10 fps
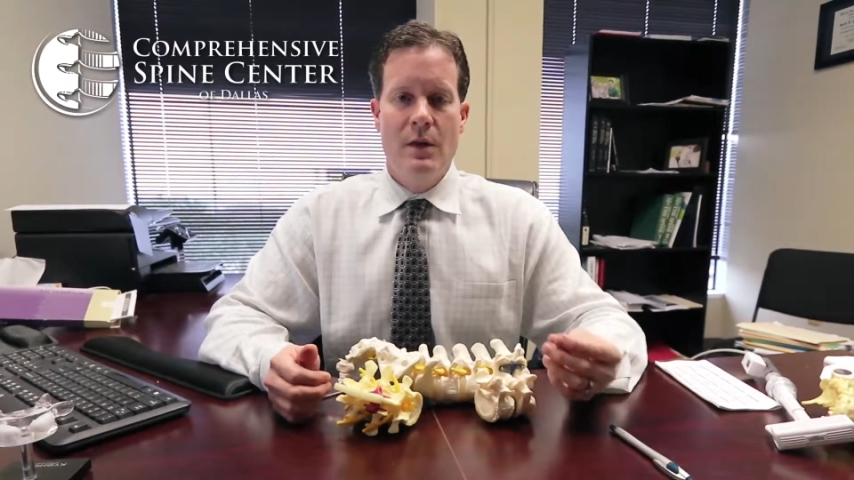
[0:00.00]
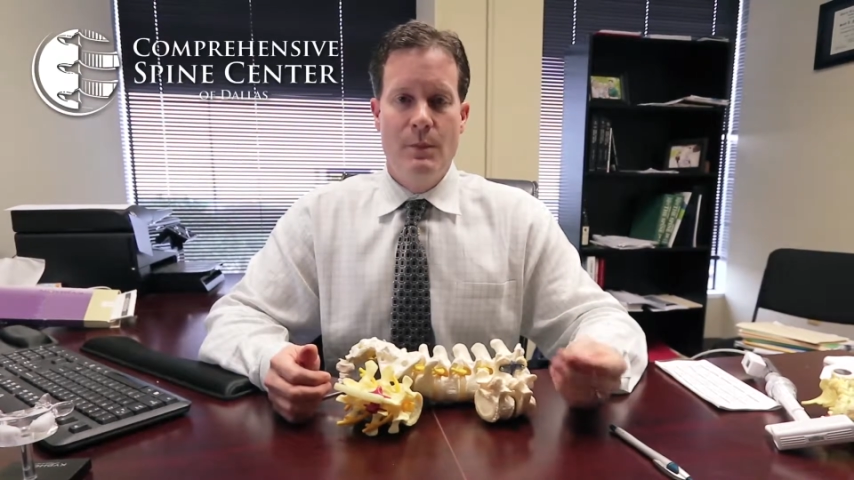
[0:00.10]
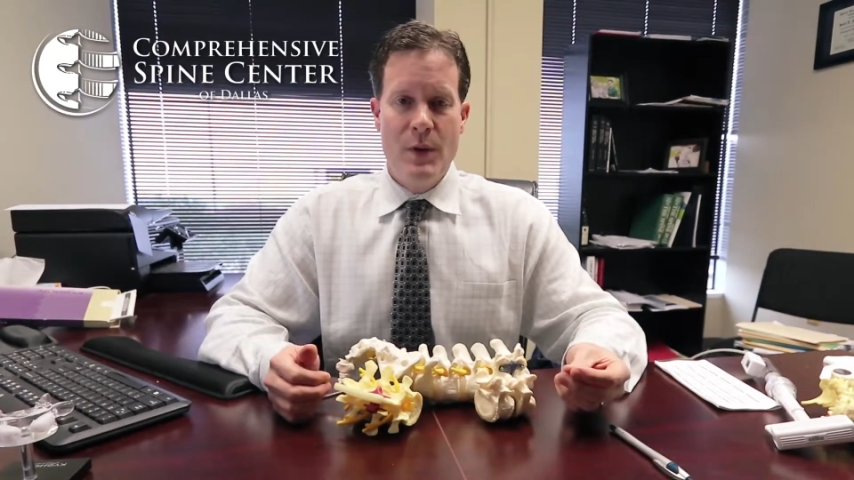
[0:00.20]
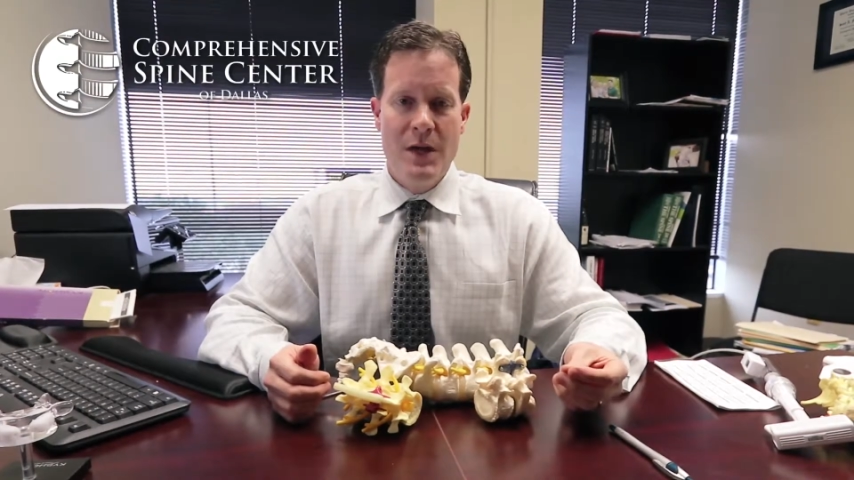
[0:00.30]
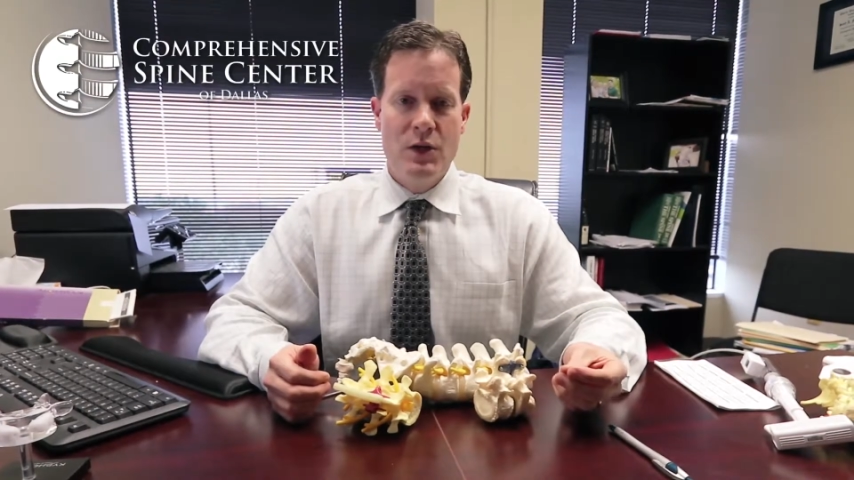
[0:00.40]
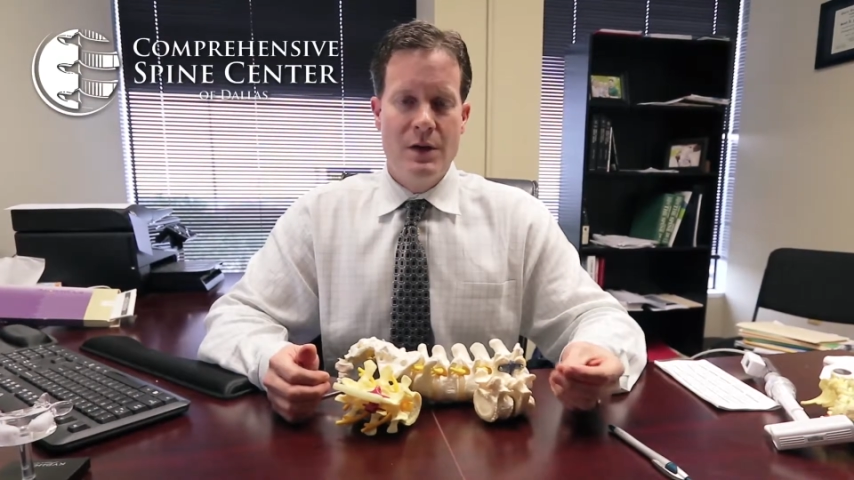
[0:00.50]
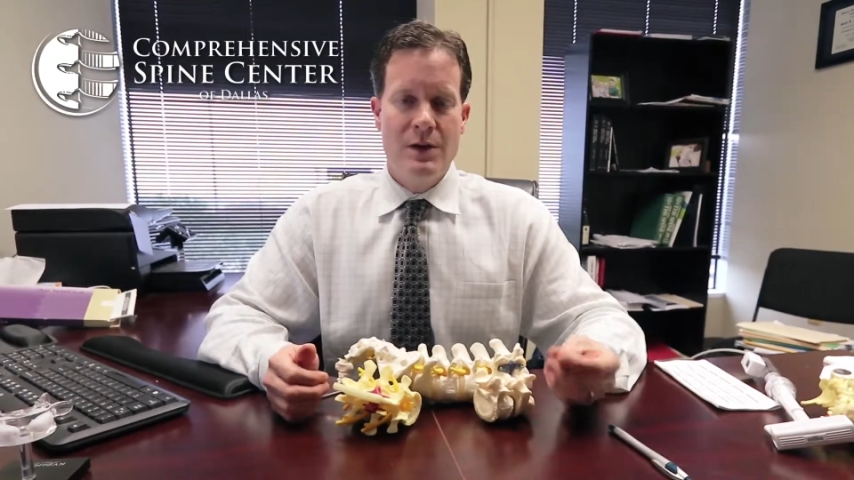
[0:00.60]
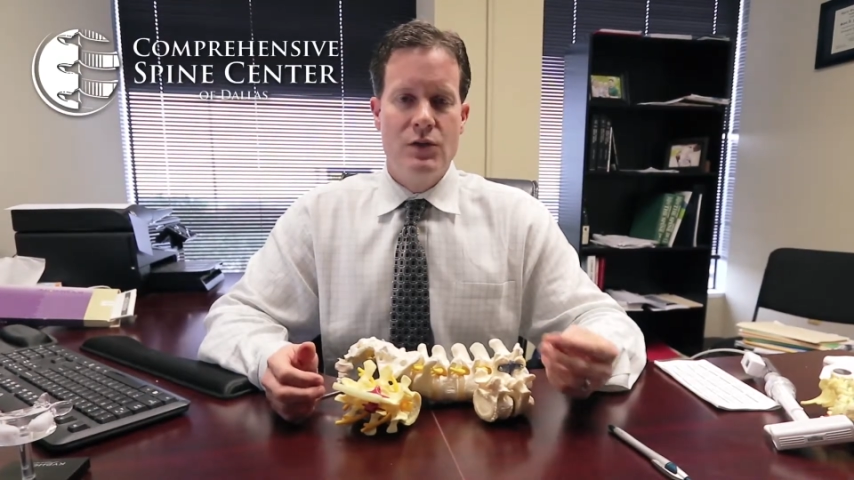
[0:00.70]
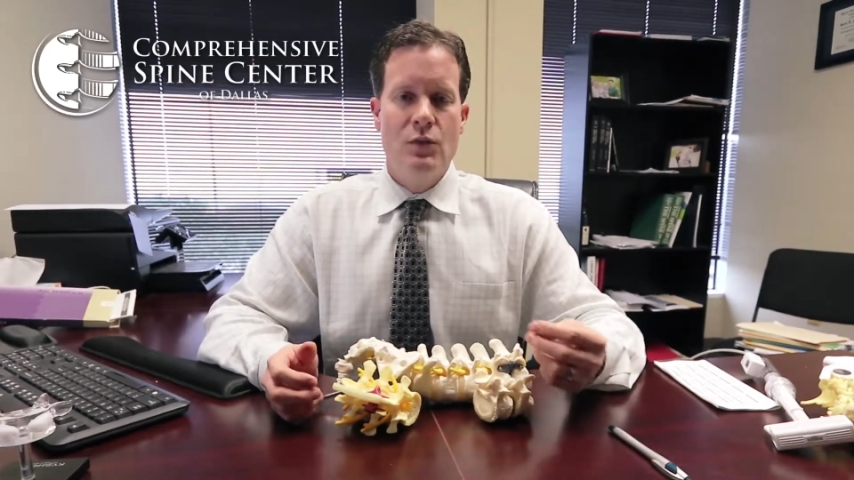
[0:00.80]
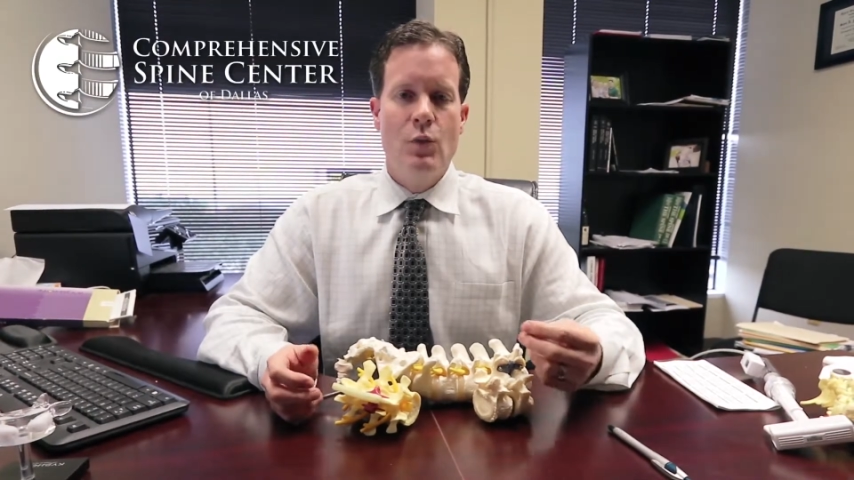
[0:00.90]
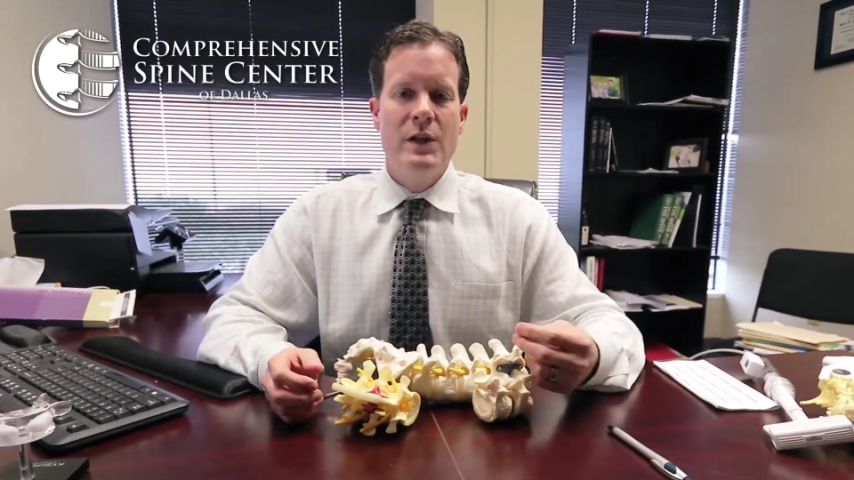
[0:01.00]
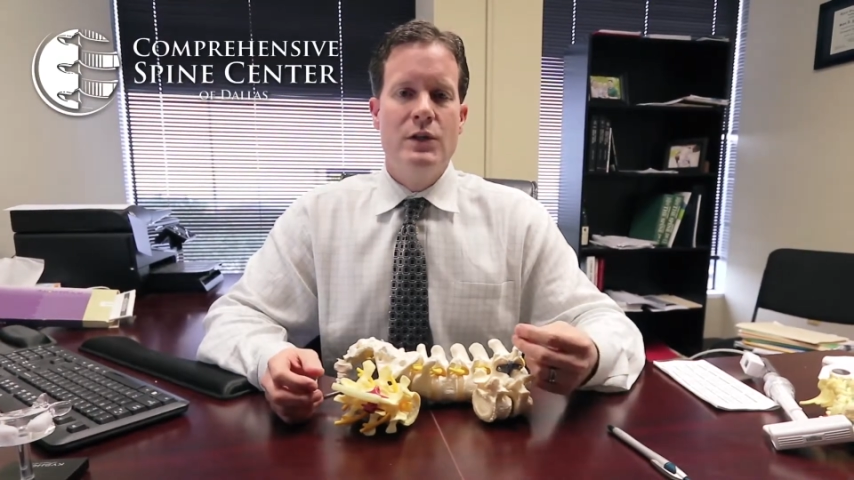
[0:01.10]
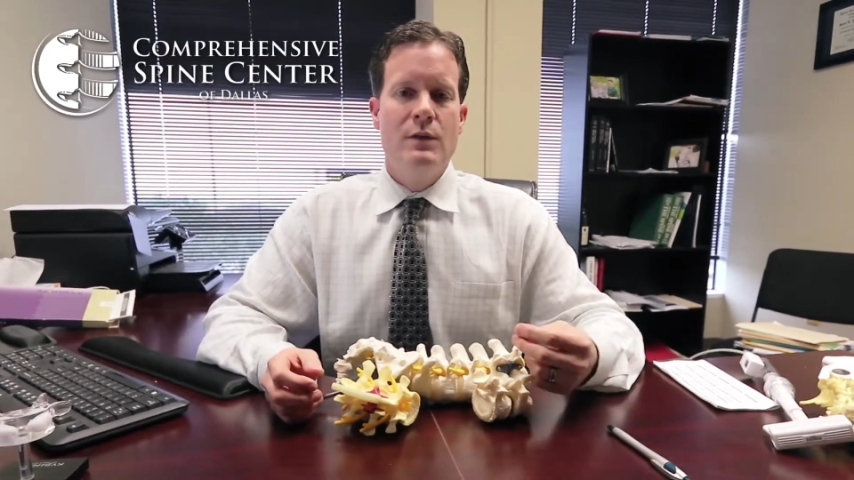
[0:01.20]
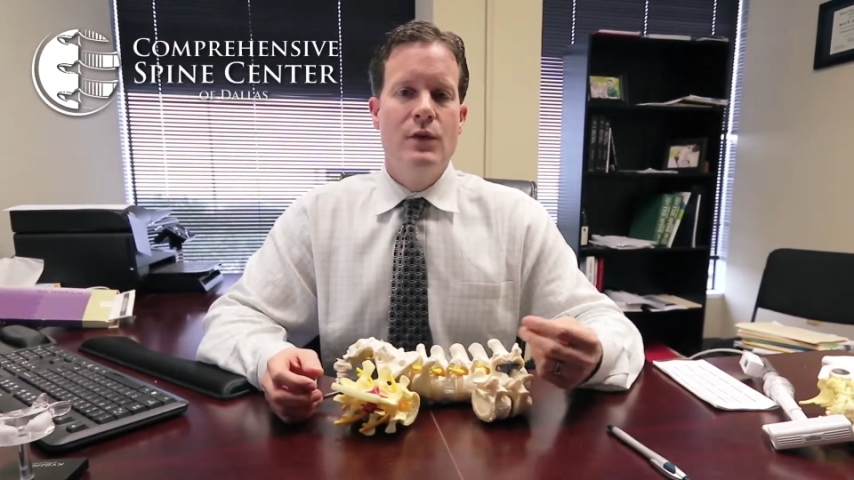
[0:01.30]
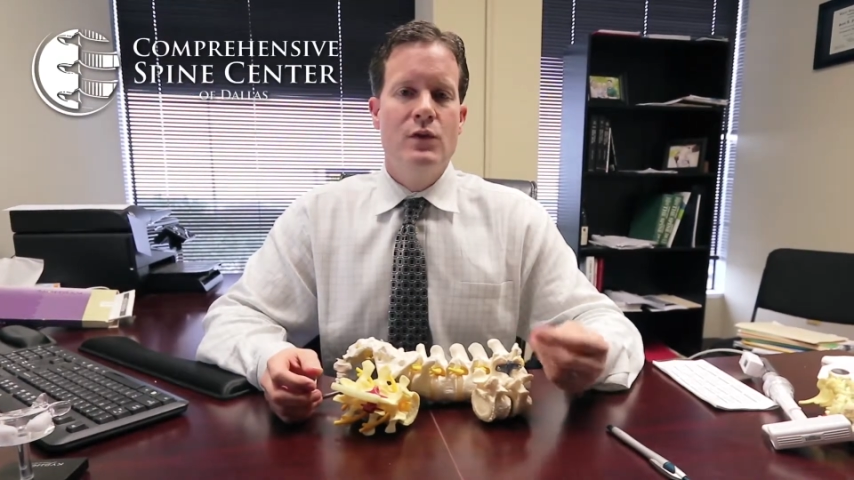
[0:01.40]
a patient as to
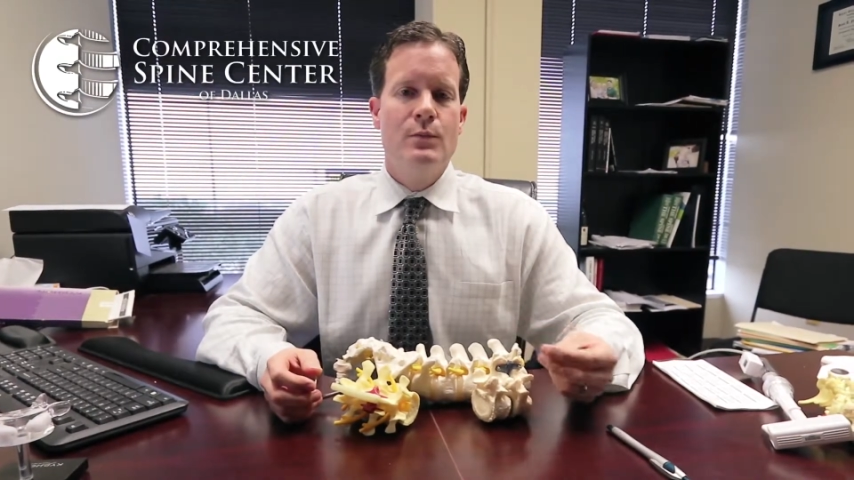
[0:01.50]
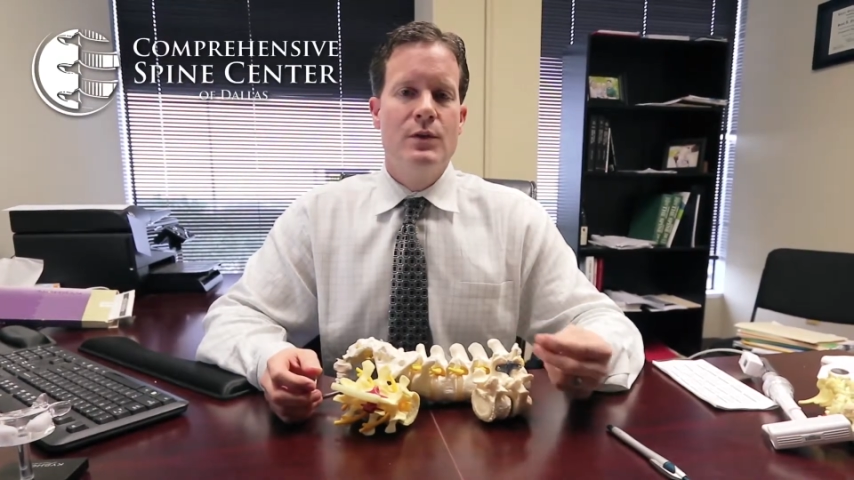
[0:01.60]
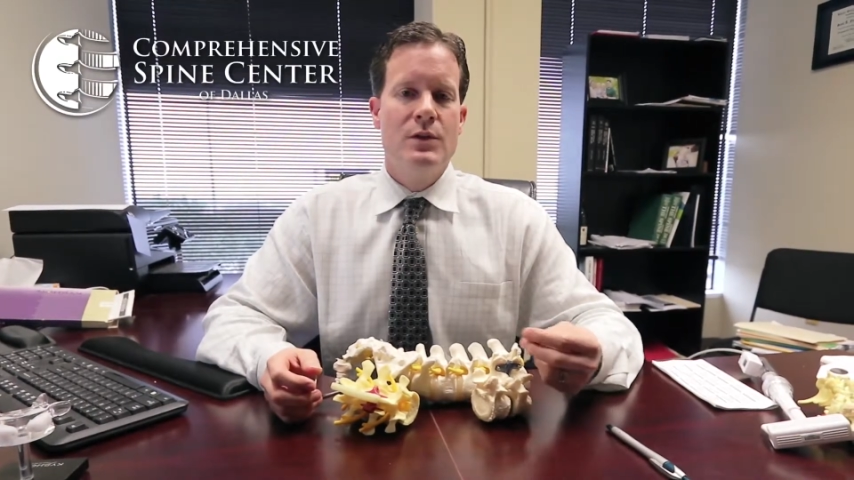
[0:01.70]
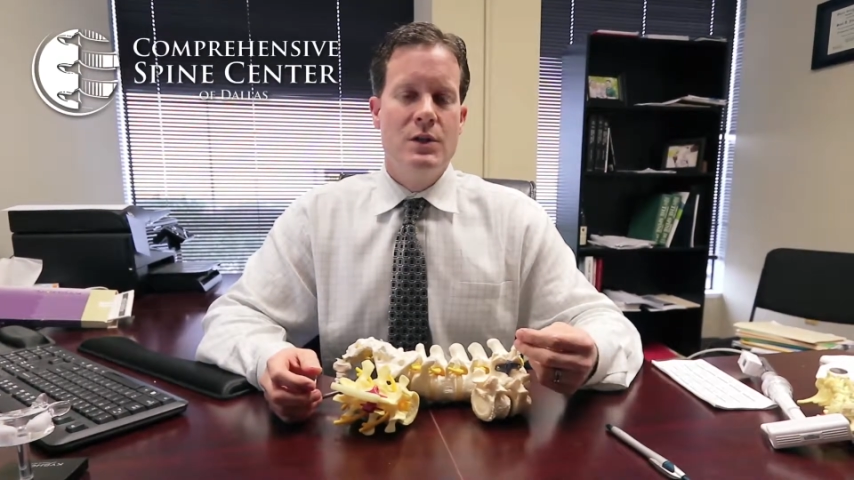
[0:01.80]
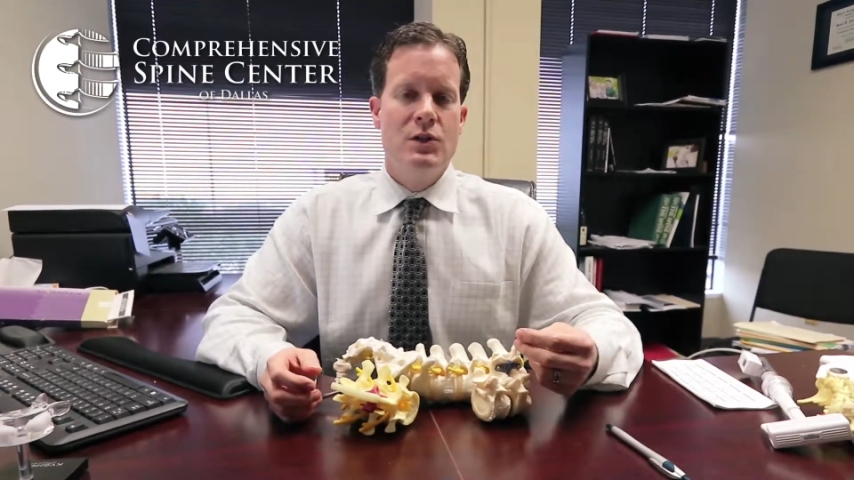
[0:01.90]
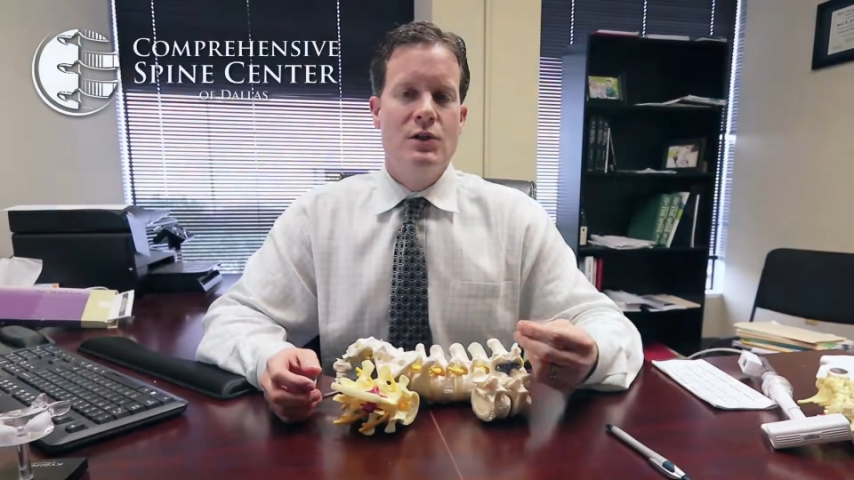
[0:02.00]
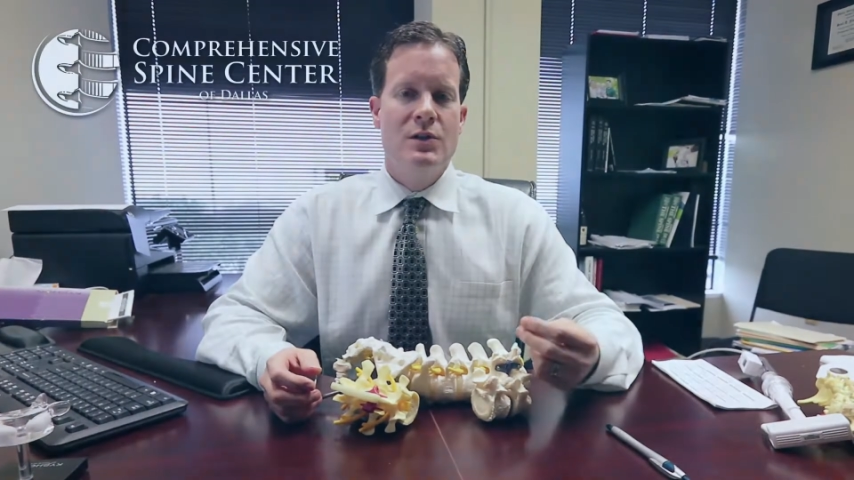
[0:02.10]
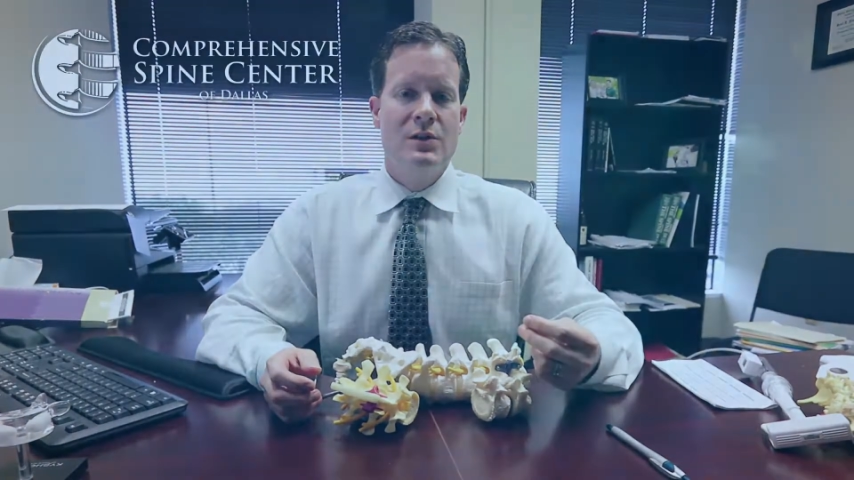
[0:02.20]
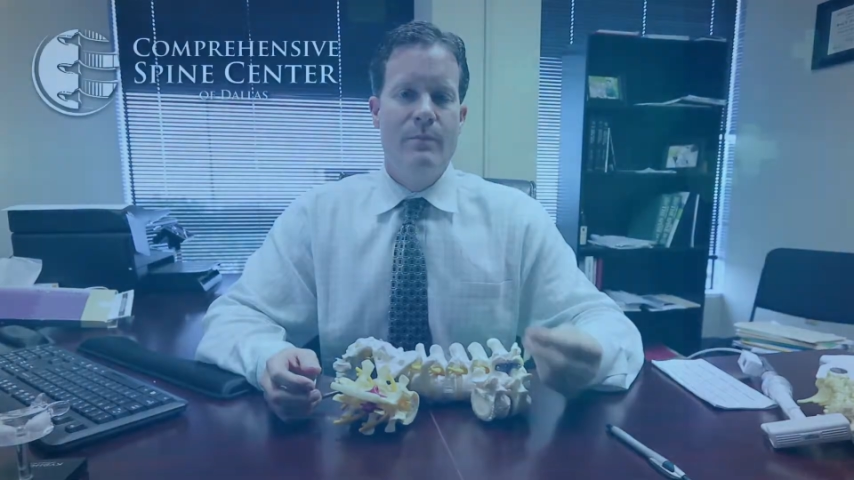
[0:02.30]
which of those procedures is